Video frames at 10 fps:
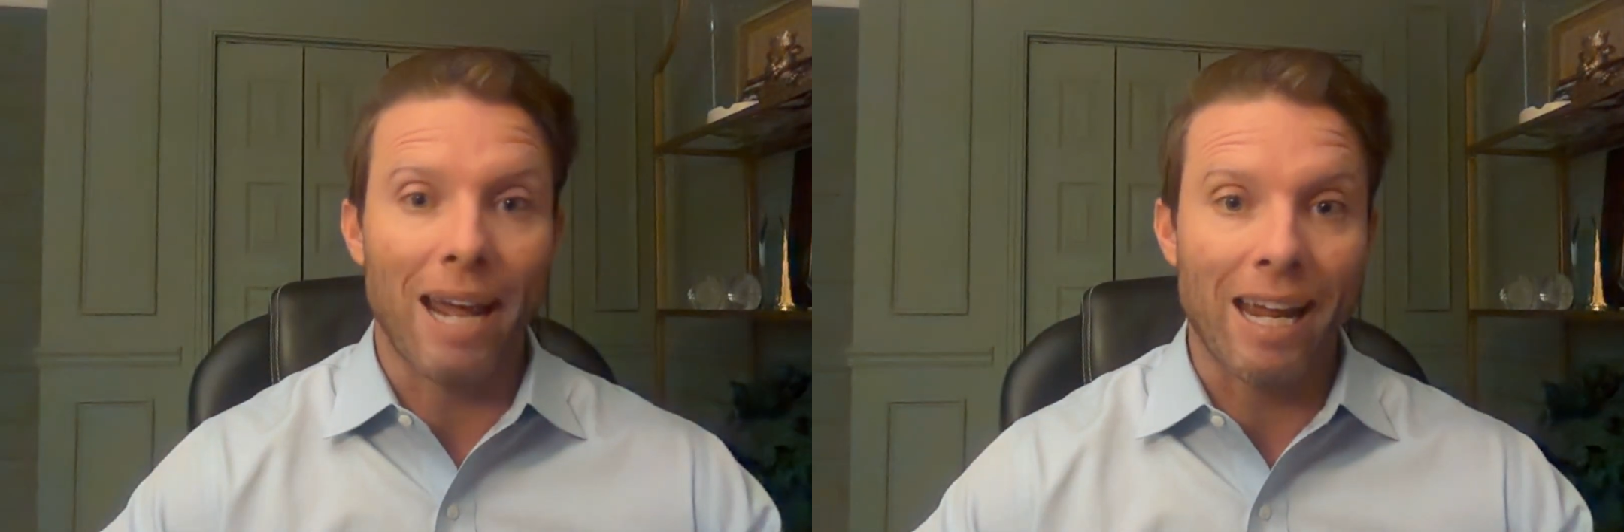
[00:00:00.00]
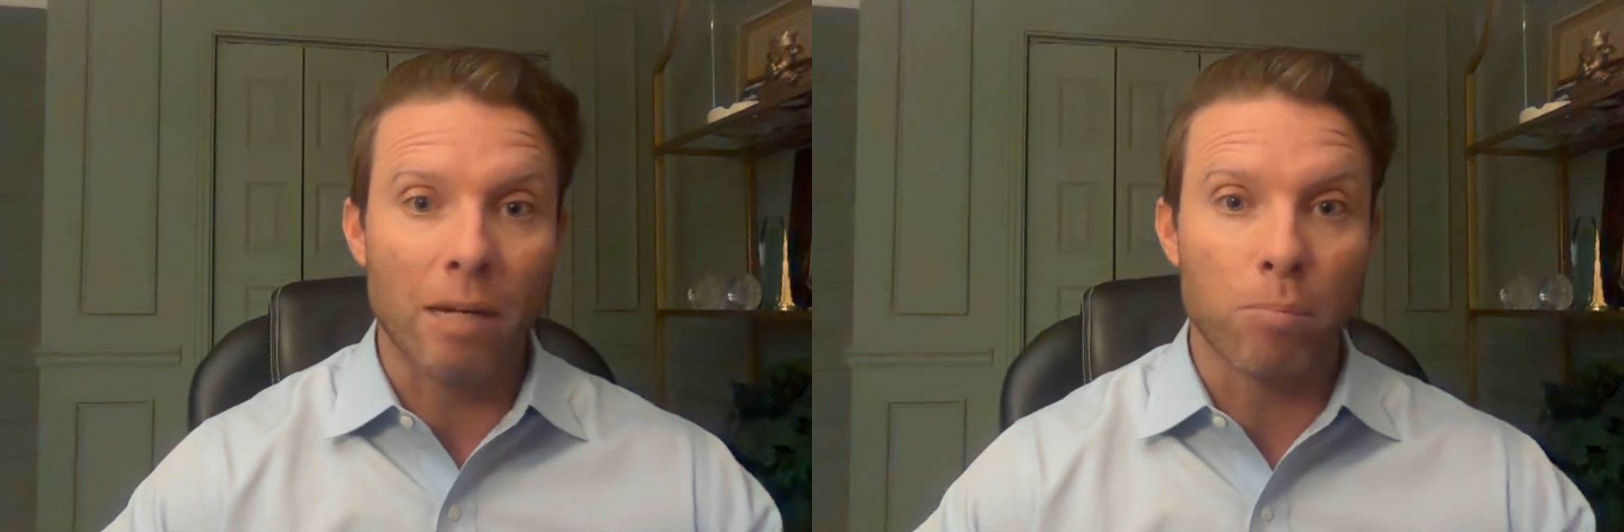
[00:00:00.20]

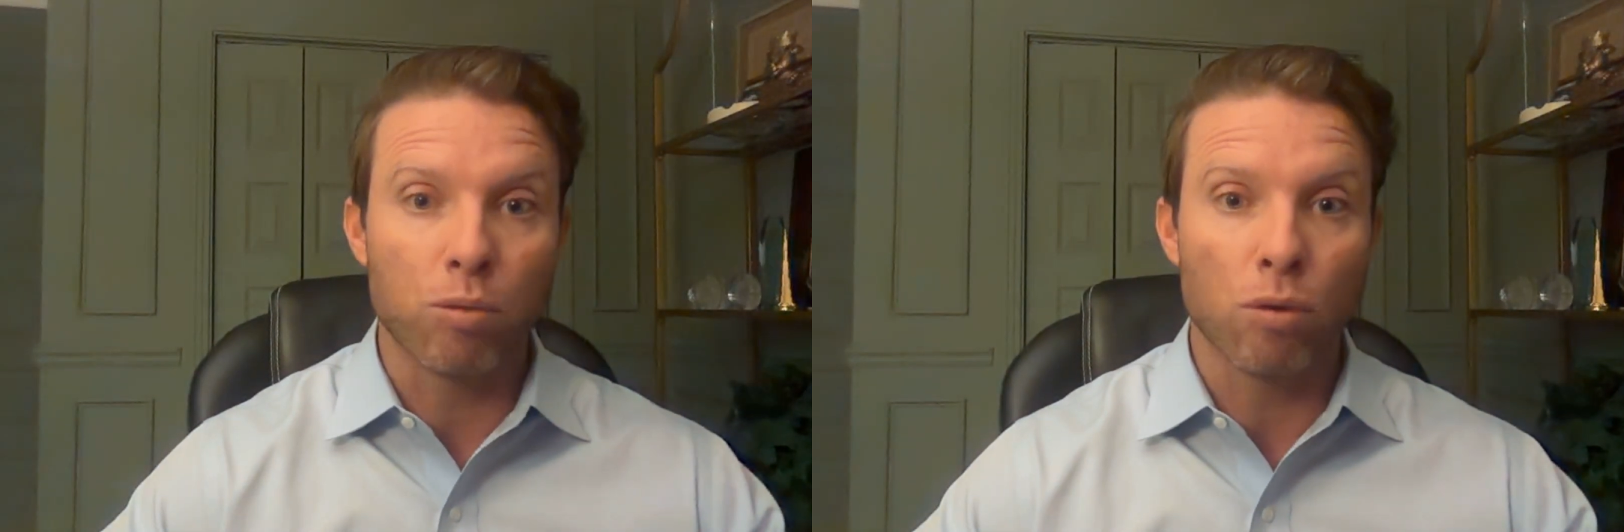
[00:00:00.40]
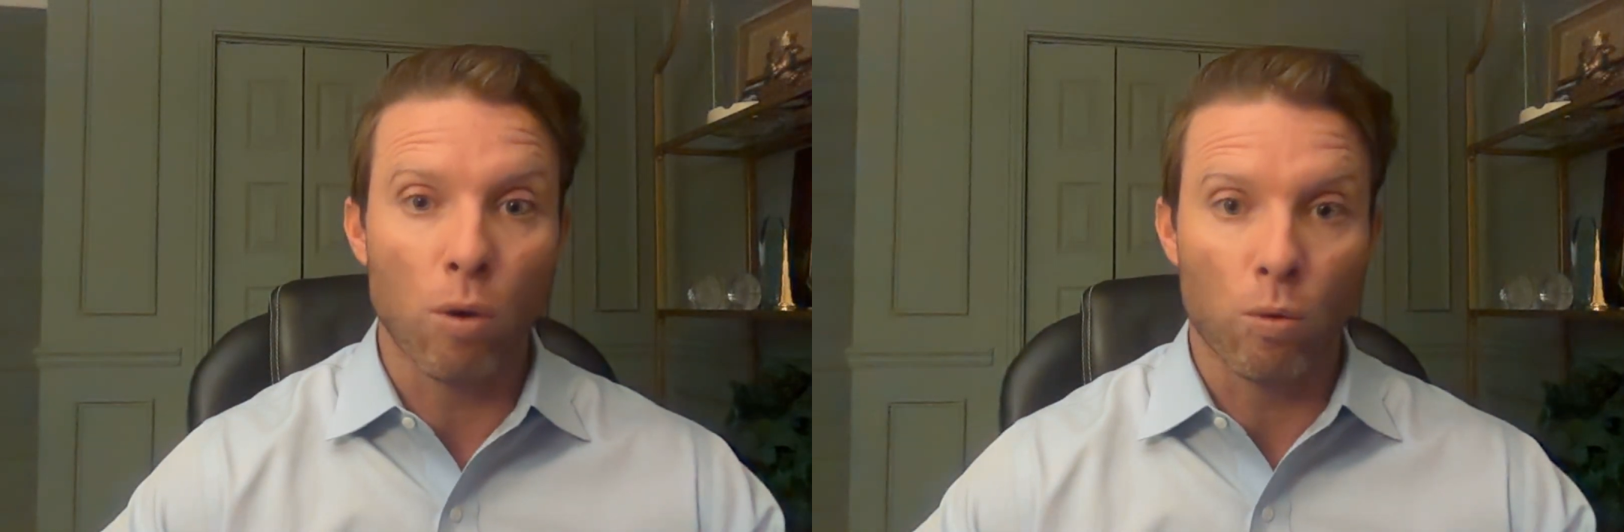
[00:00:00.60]
aid
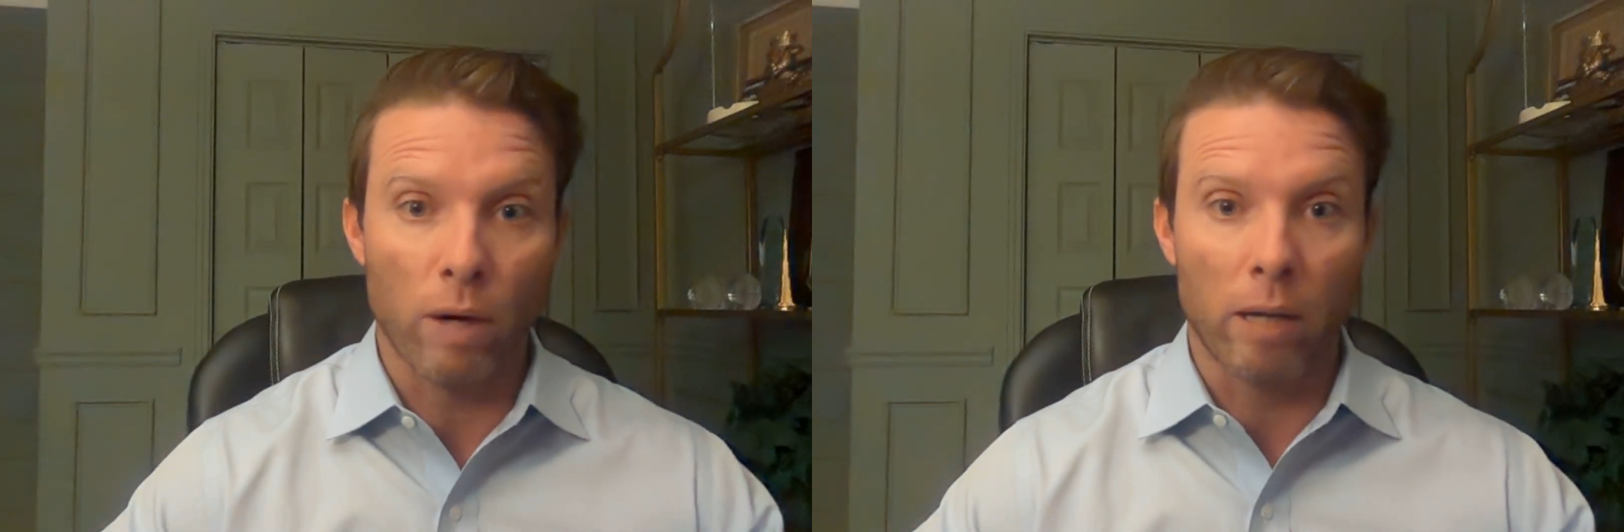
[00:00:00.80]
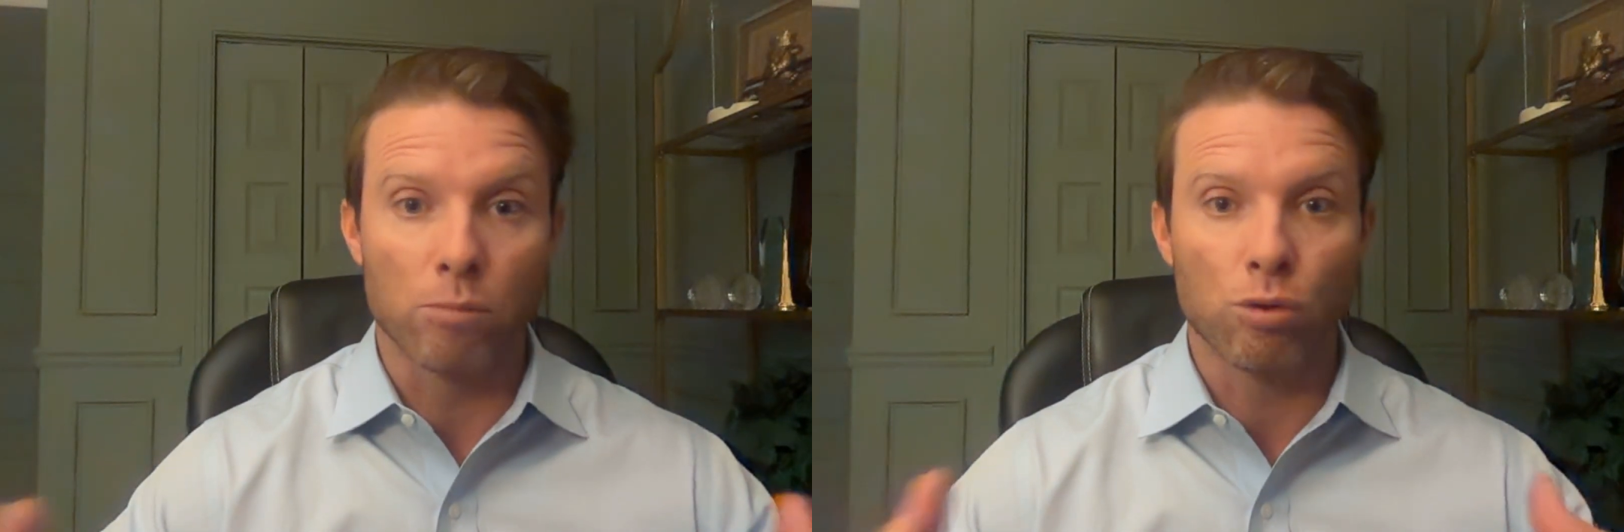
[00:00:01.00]

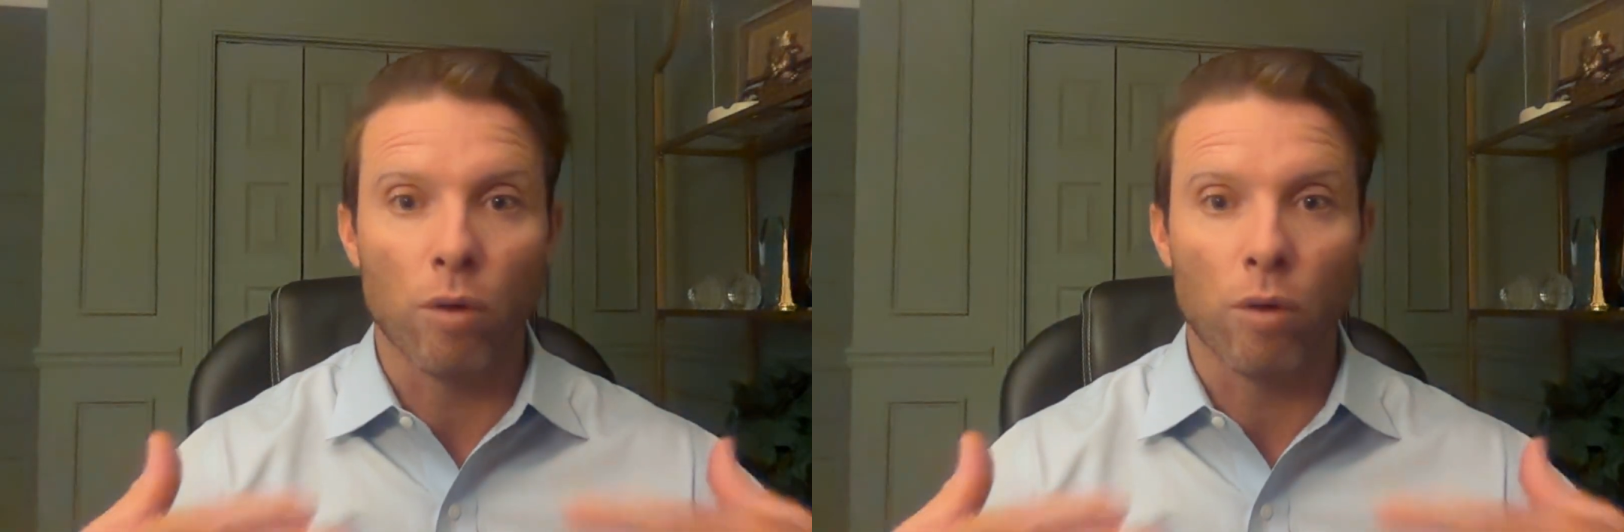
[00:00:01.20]
programs.